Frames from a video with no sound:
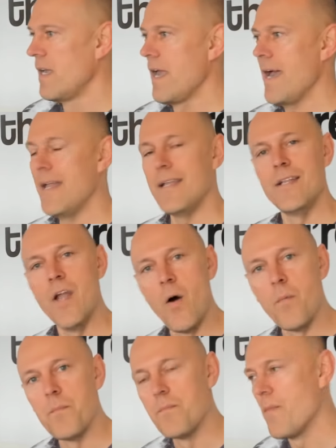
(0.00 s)
And
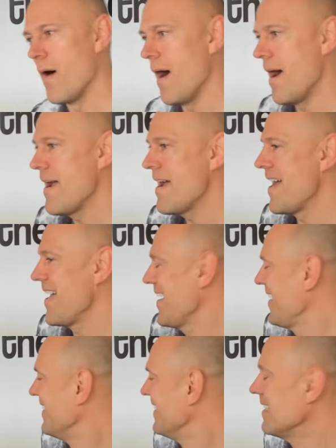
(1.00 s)
no, I
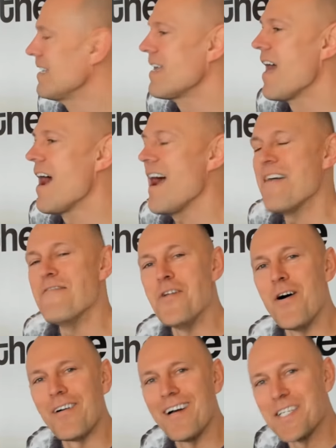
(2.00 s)
I have
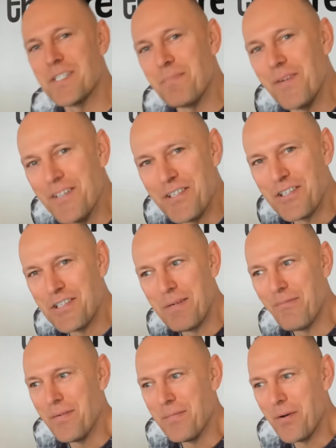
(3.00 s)
not got
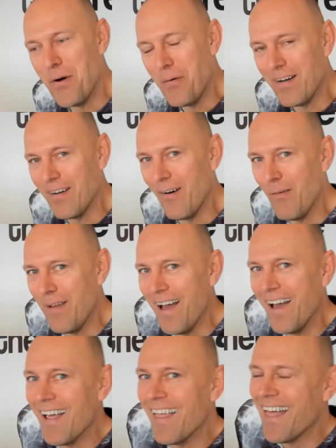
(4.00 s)
sponsorship from Coca-Cola,
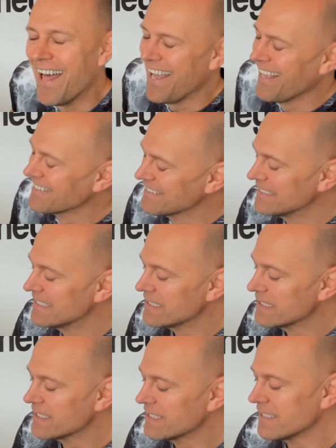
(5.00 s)

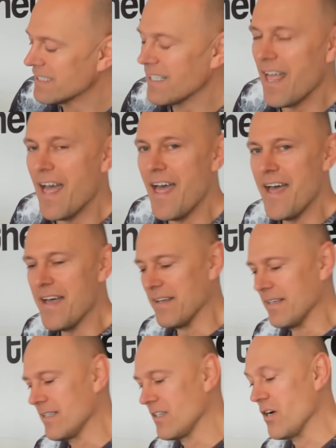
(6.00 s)
uh,
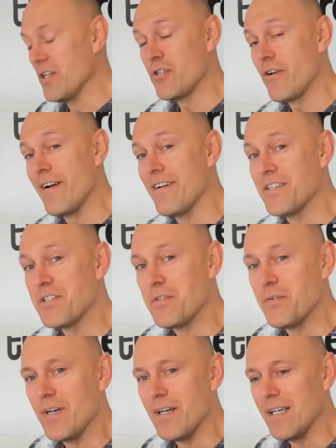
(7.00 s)
contrary
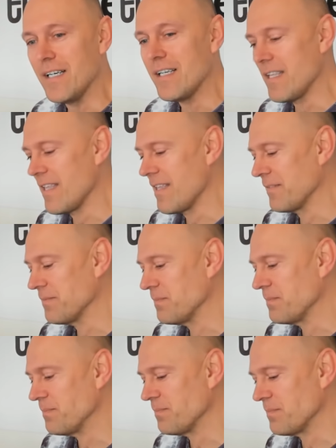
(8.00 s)
to uh,
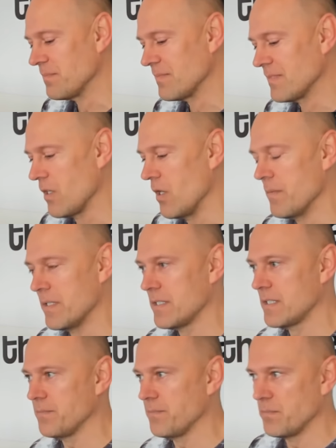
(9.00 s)

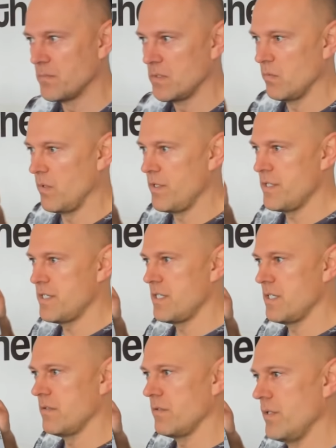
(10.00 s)
comments. So what you're
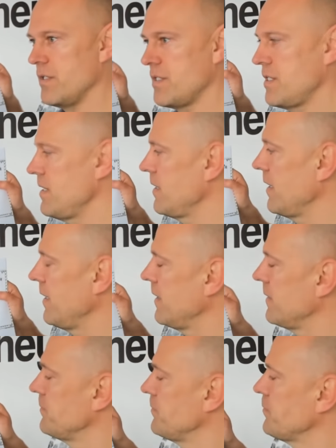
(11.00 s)
what you're seeing
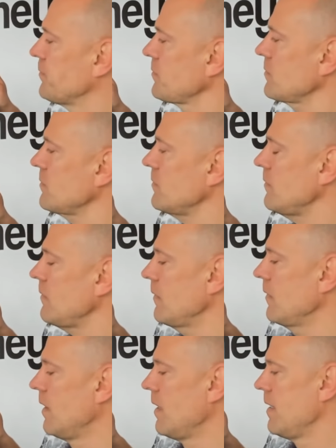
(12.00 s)
here
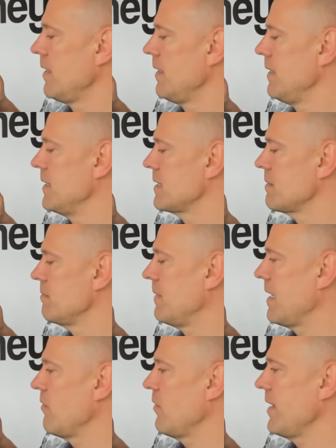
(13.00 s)
is
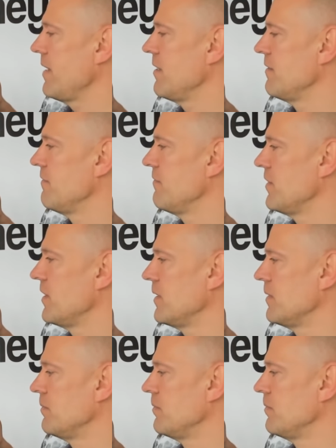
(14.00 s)
my way of uh,